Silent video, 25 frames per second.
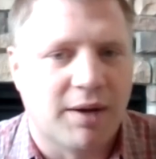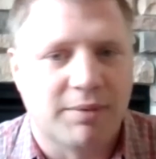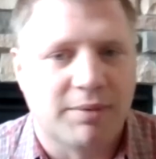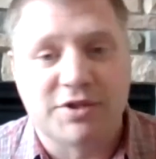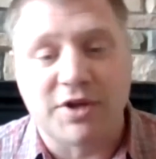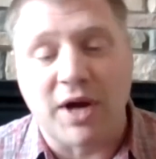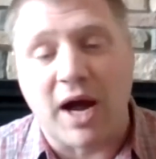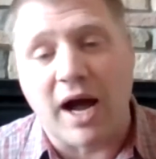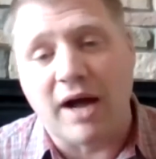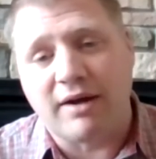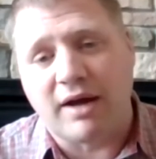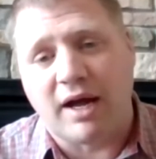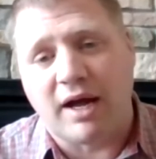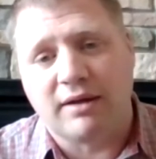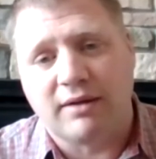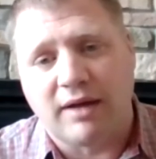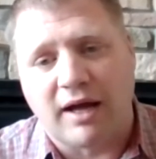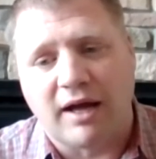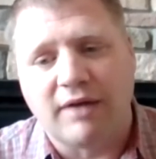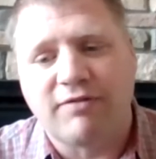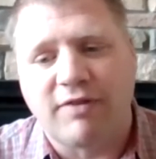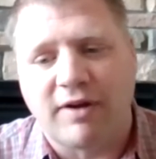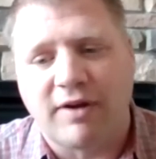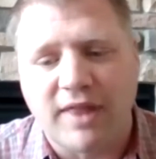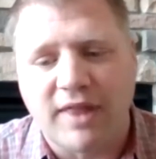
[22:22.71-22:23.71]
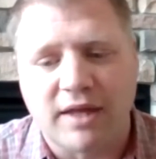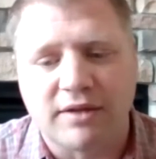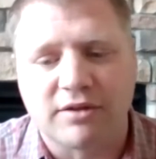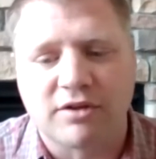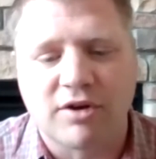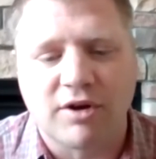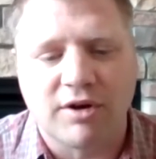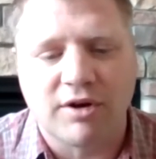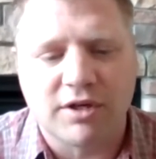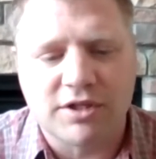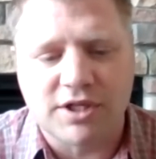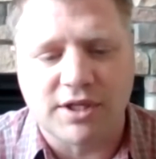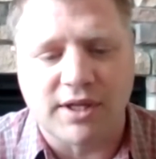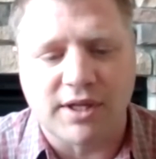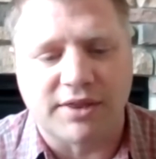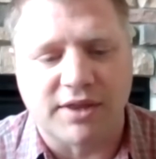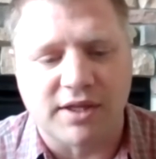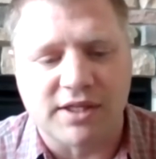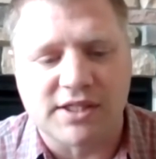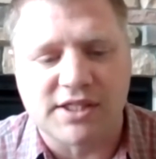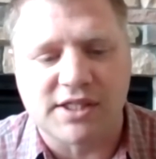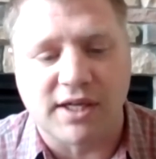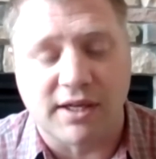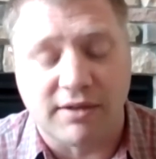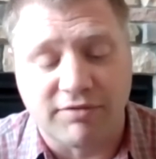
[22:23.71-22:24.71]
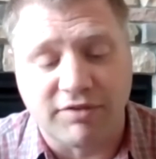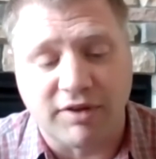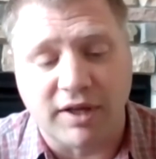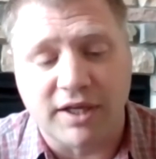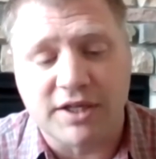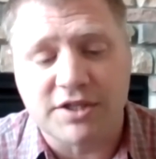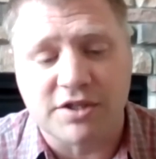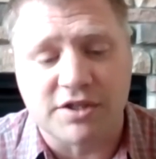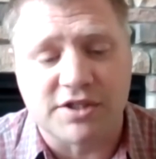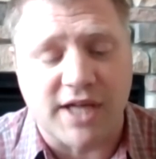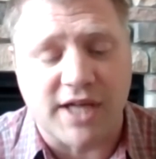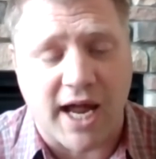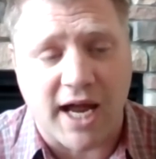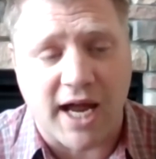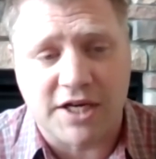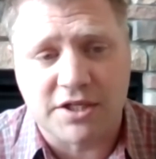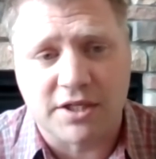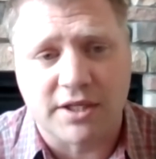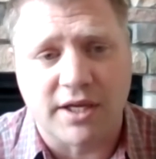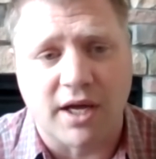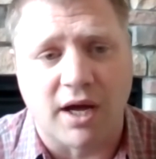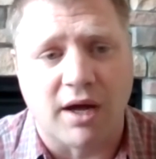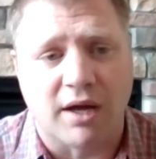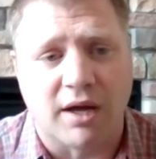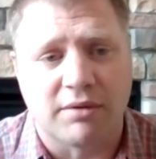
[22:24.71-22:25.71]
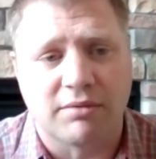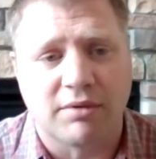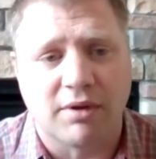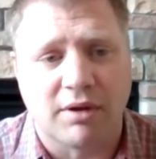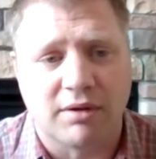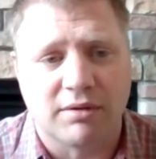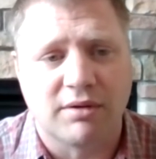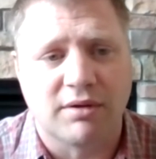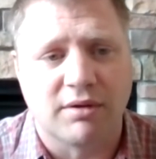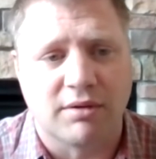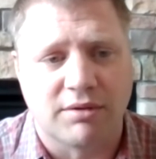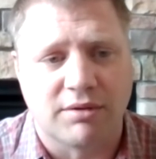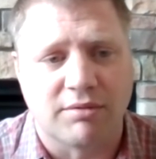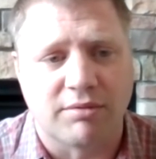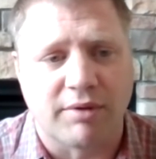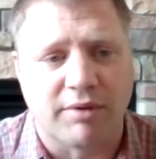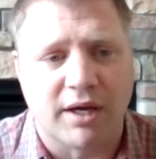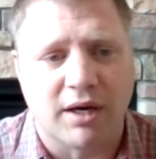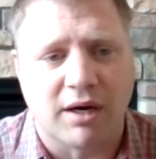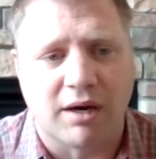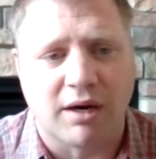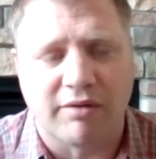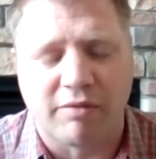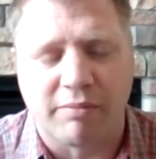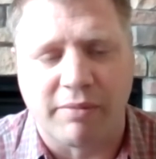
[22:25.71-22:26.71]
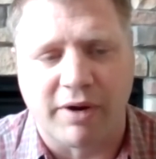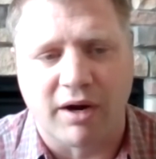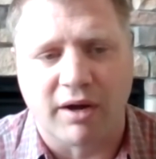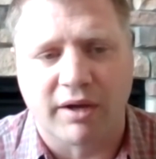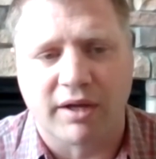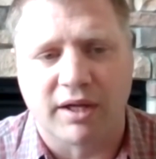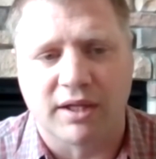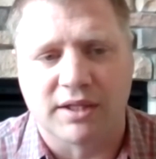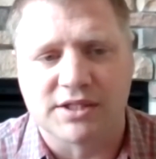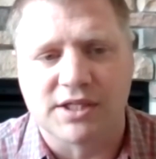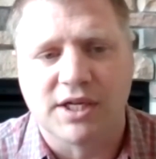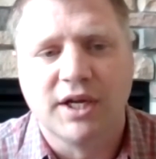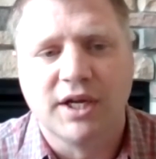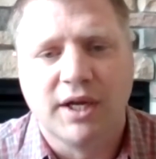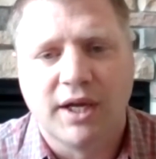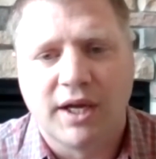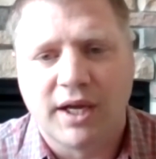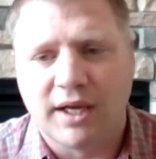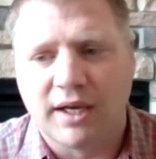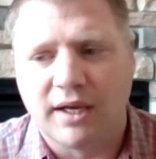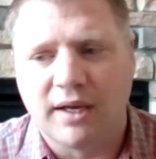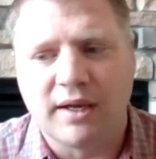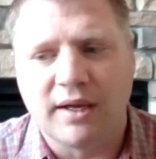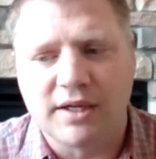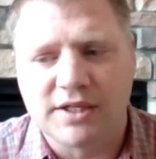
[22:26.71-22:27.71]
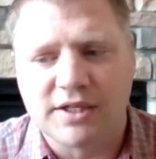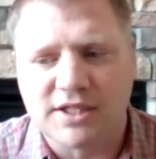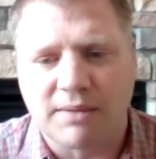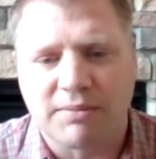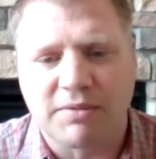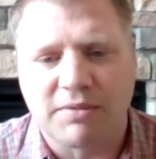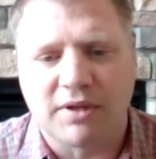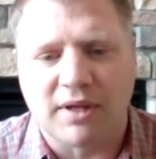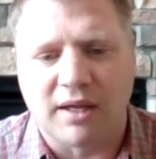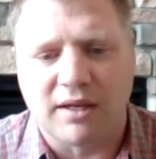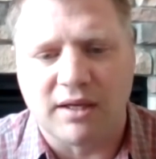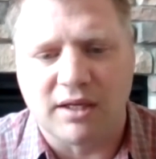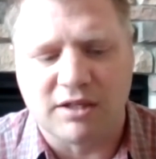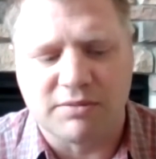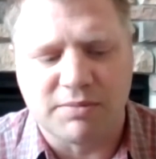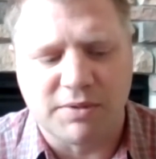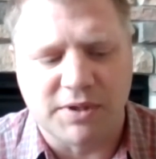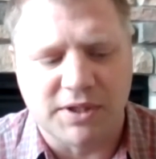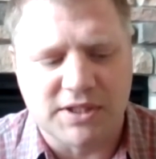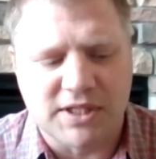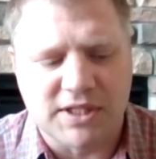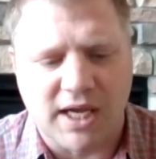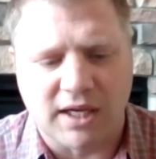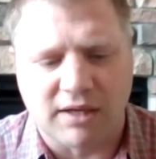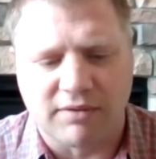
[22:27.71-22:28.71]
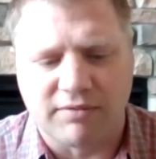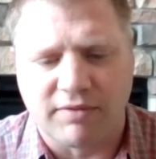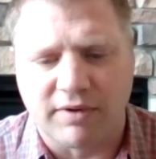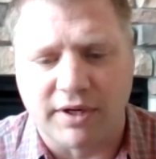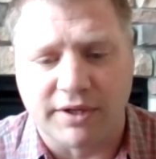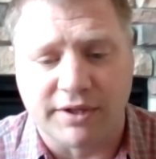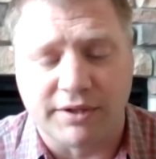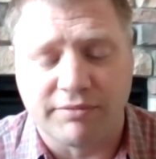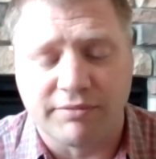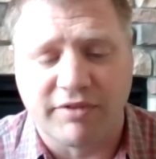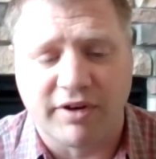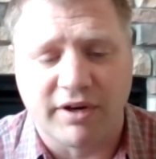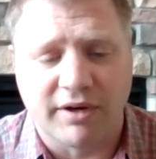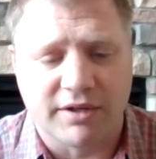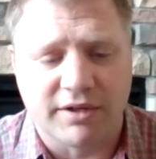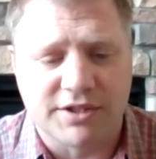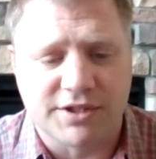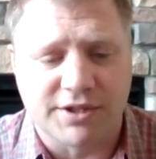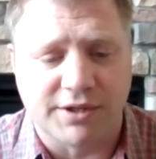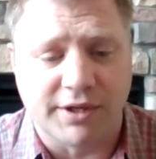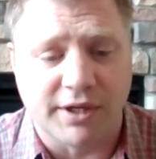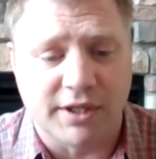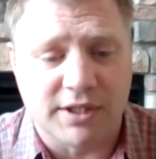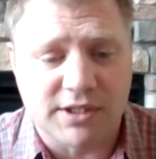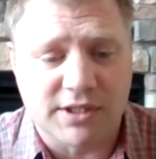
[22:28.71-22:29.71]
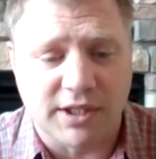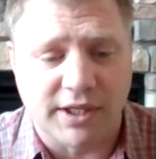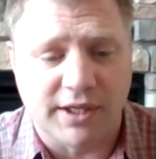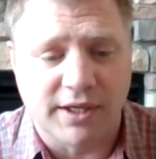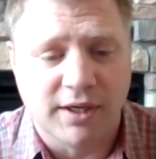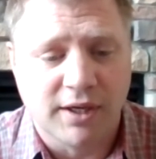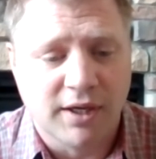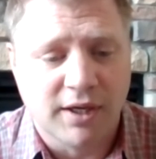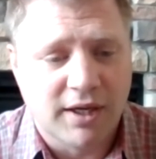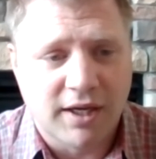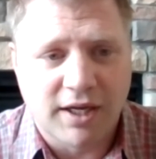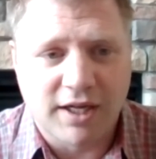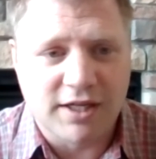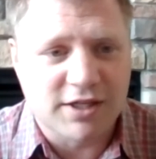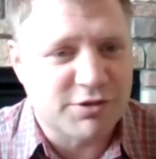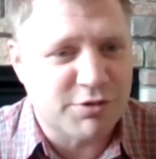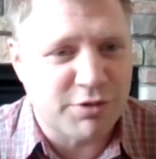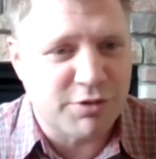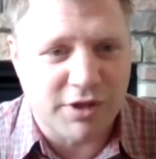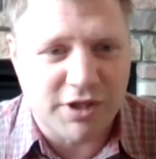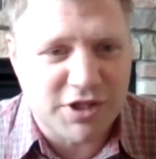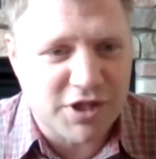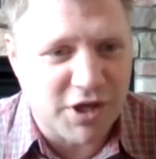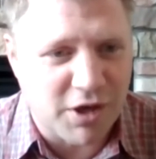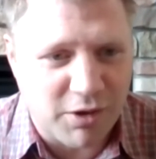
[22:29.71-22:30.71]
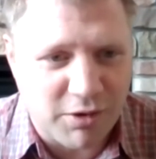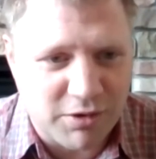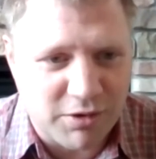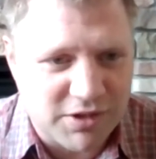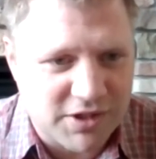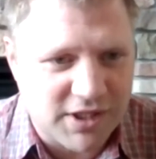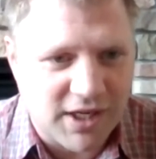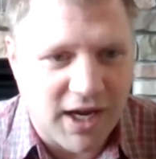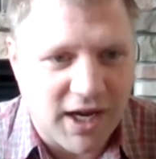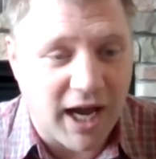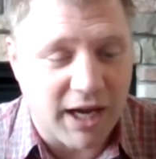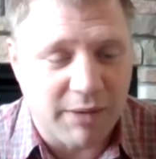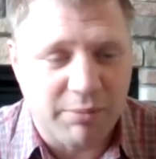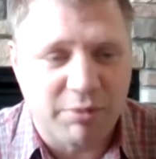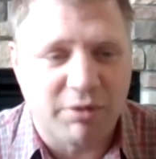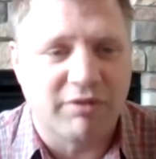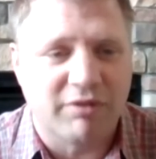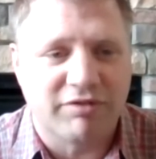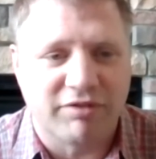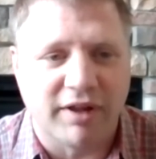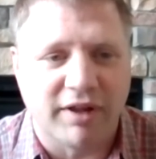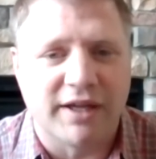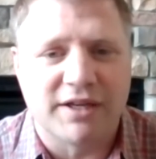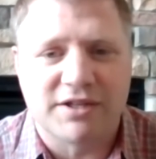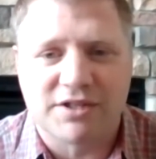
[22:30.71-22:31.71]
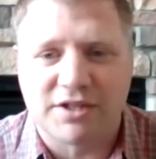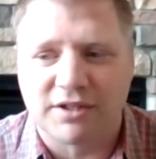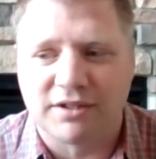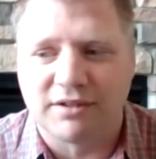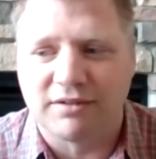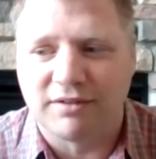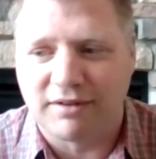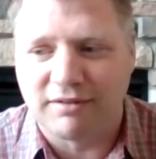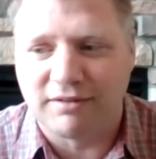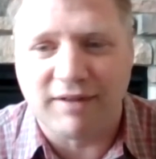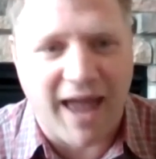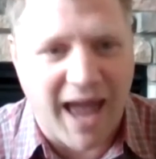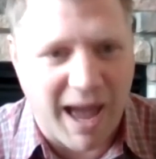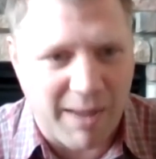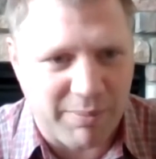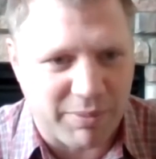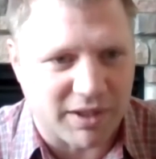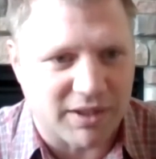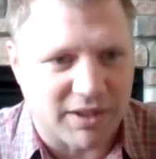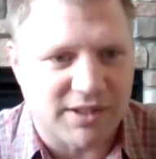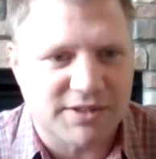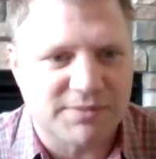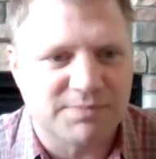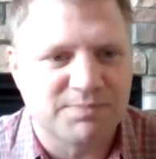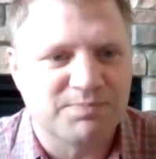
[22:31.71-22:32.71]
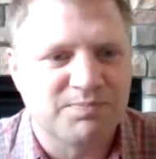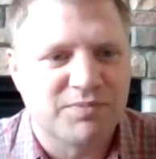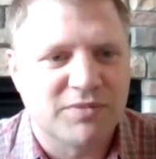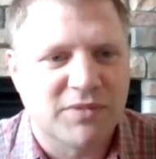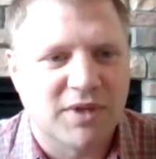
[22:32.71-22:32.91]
So I find that encouraging that this inflation is actually on the radar of Americans, and it is something that needs to be taken very, very seriously. History shows hyperinflation happens.